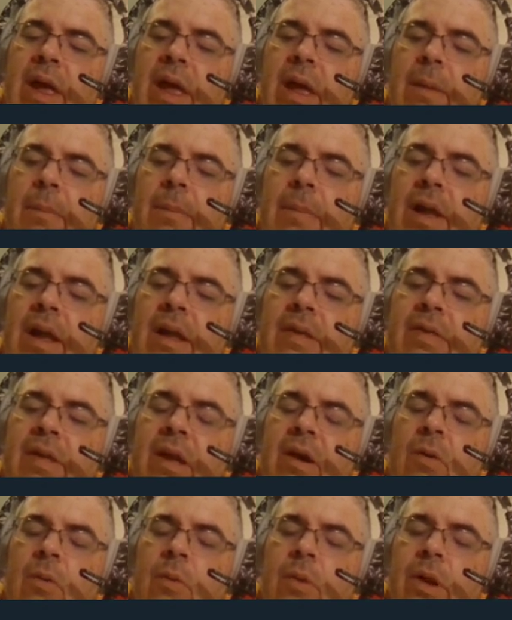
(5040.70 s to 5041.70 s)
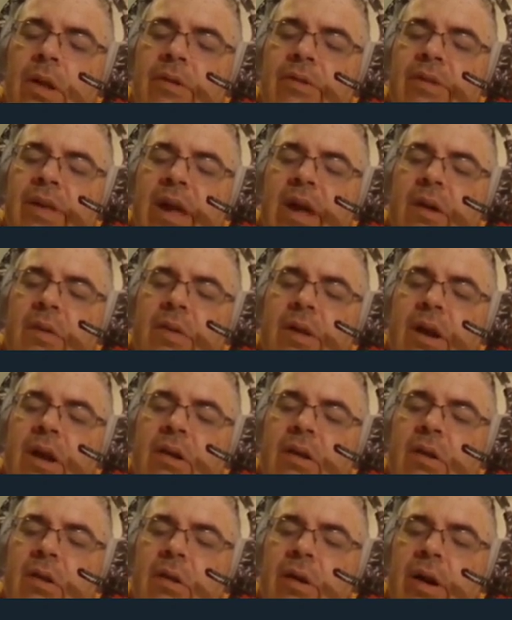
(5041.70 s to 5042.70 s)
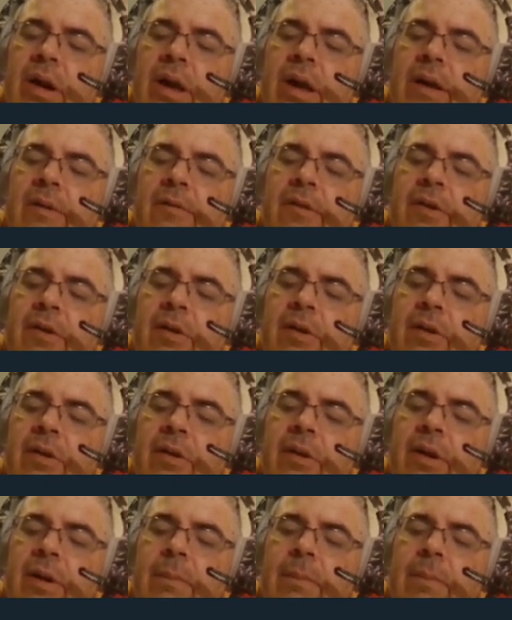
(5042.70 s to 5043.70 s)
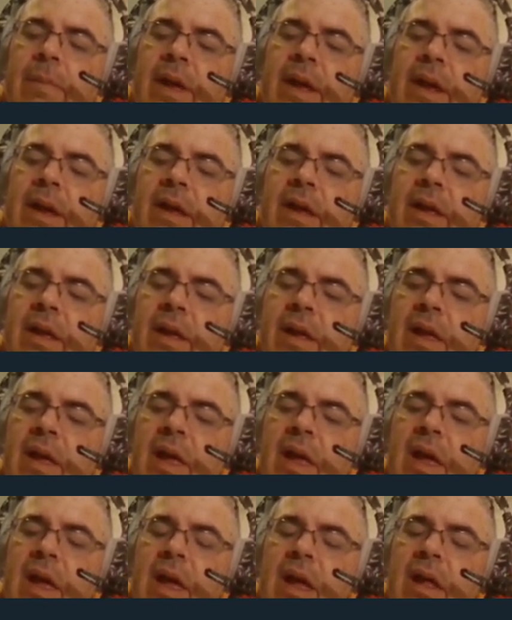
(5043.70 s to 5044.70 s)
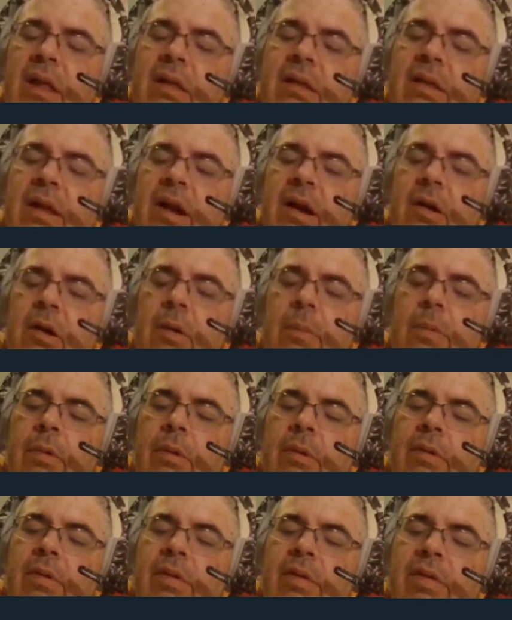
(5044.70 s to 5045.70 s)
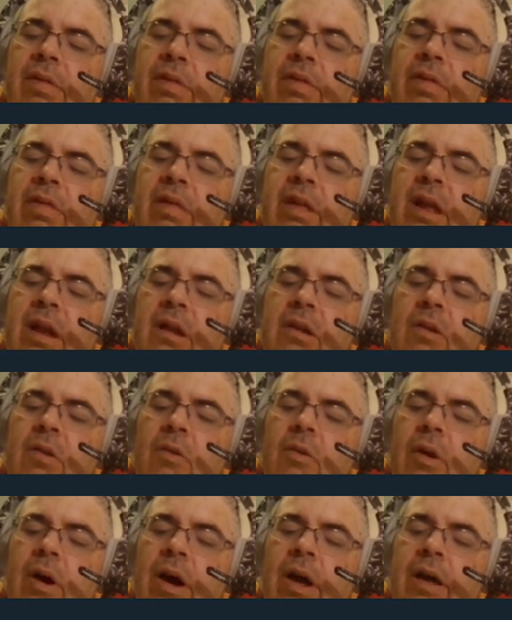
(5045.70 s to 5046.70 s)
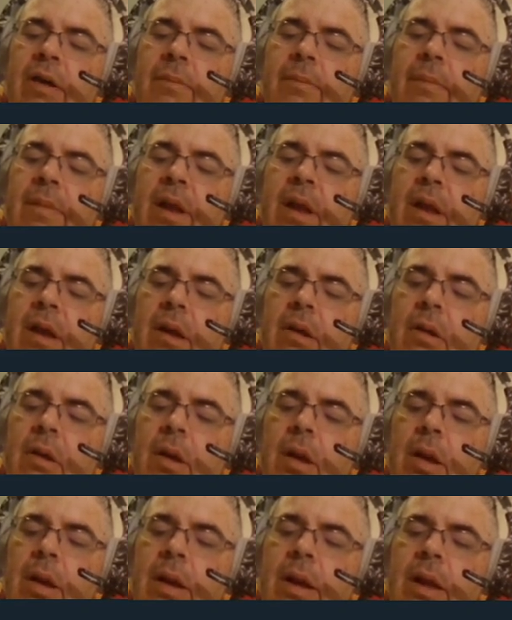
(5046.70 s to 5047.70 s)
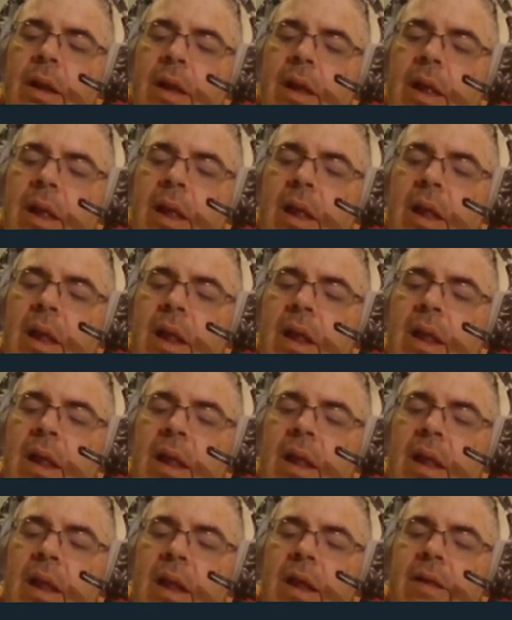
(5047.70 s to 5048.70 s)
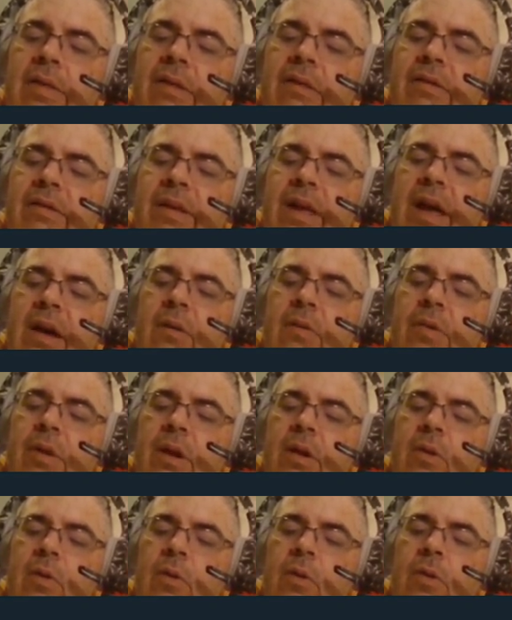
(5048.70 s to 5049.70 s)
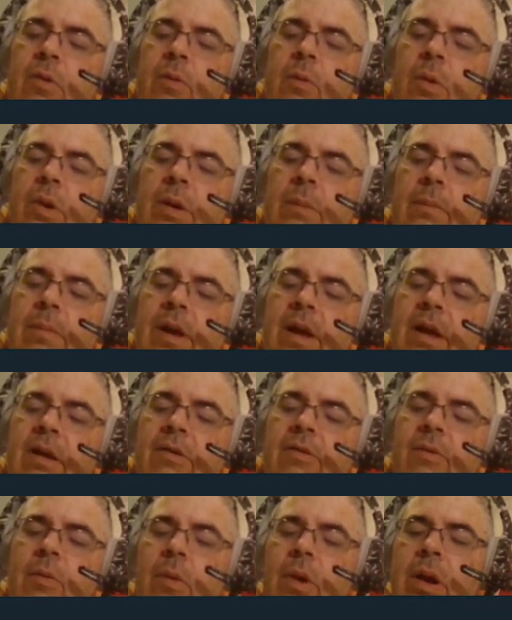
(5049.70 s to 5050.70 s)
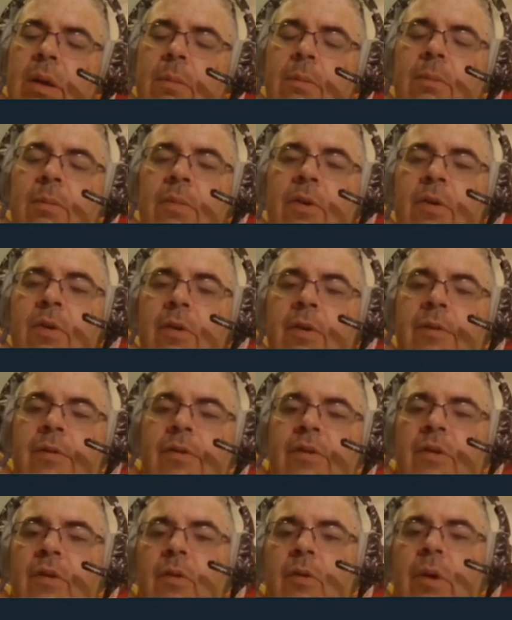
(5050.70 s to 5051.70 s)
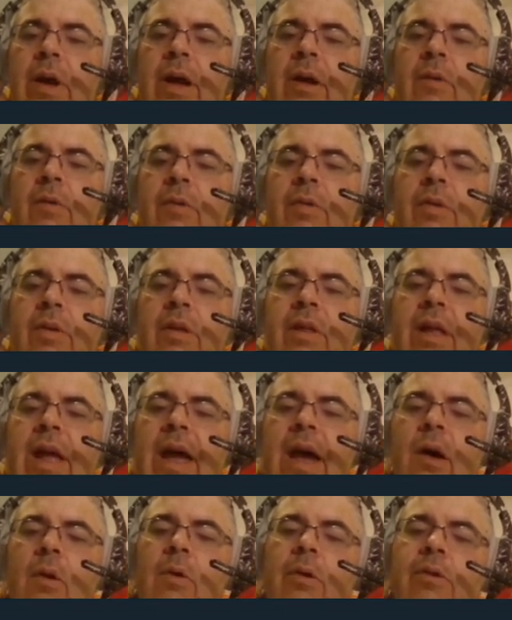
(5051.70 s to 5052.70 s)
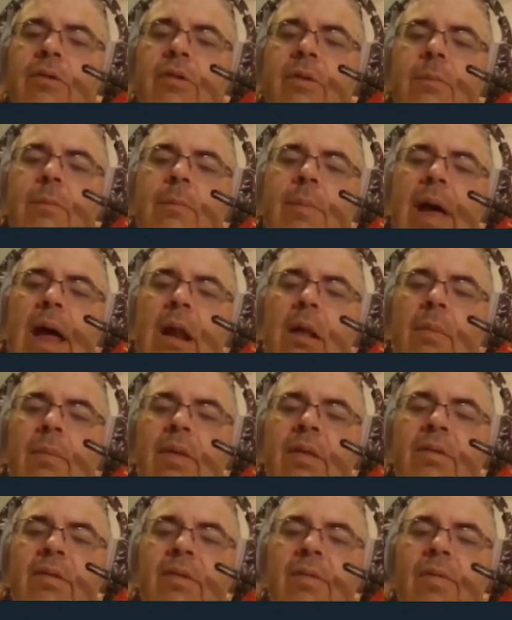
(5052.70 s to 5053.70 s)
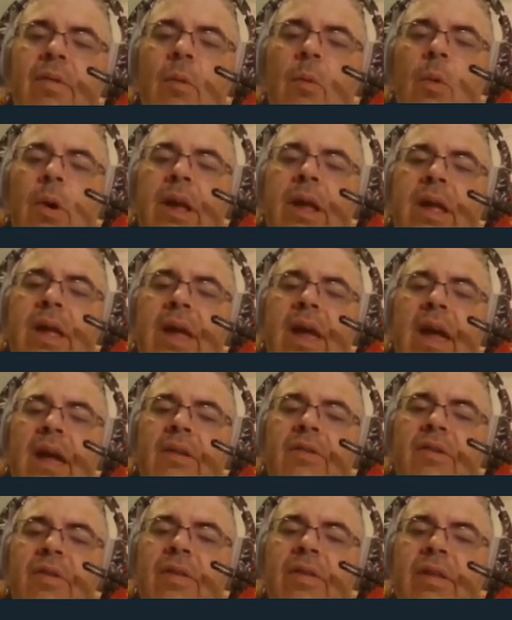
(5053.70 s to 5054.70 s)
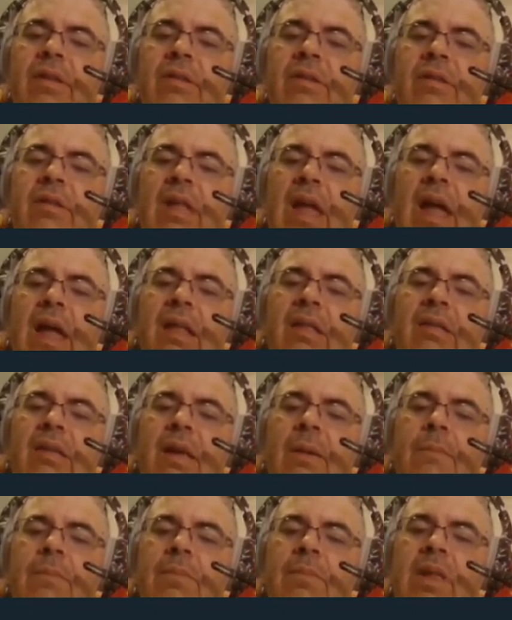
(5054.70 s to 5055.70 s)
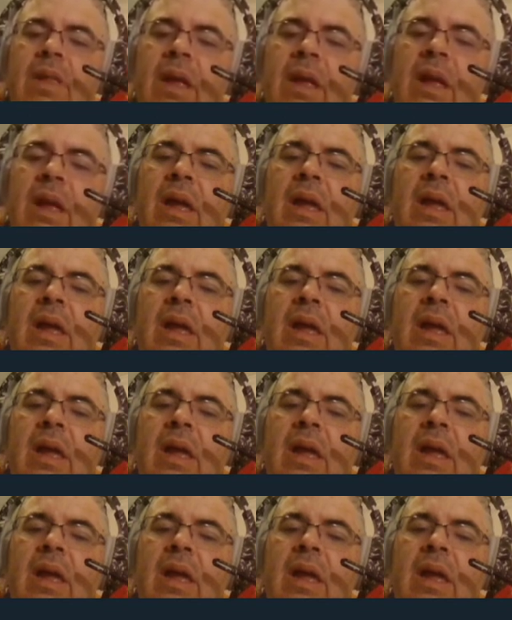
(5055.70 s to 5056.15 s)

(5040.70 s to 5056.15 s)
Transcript: and made the only sound that Adara ever heard it make, a terrible, thin cry of melancholy, like the sound the north wind makes when it moves around the towers and battlements of the white castle that stands empty